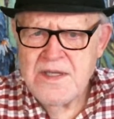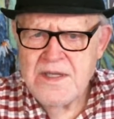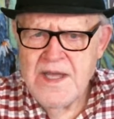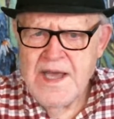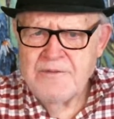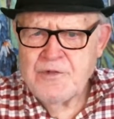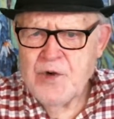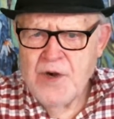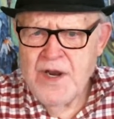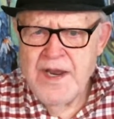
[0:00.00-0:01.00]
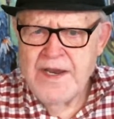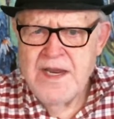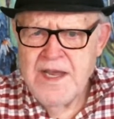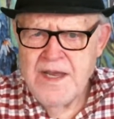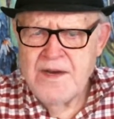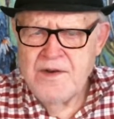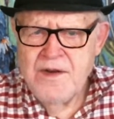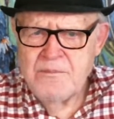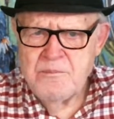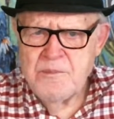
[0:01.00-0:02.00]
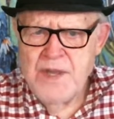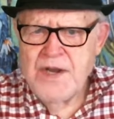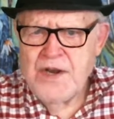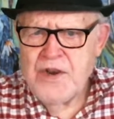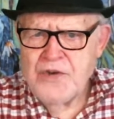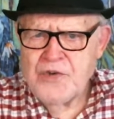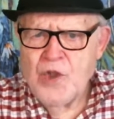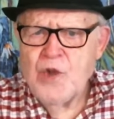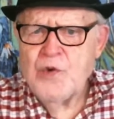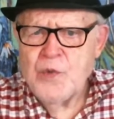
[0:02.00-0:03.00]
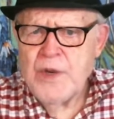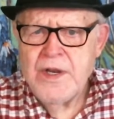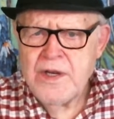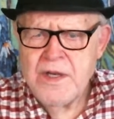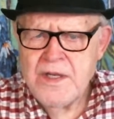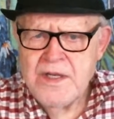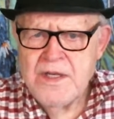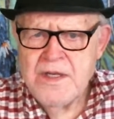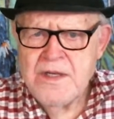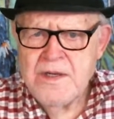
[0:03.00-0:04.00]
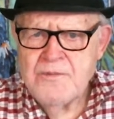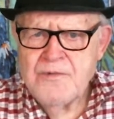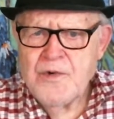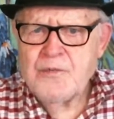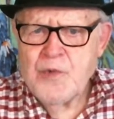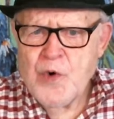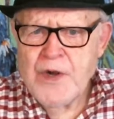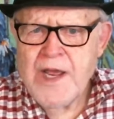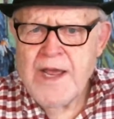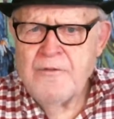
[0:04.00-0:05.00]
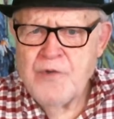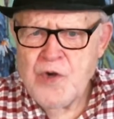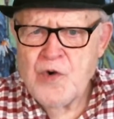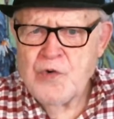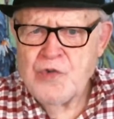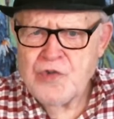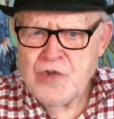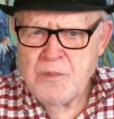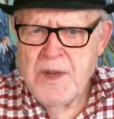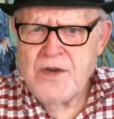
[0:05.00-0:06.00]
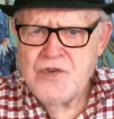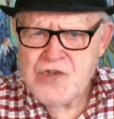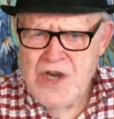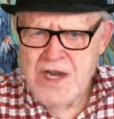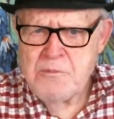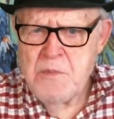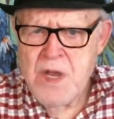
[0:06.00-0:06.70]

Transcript: after I had been in adultery for four and a half years to my shame.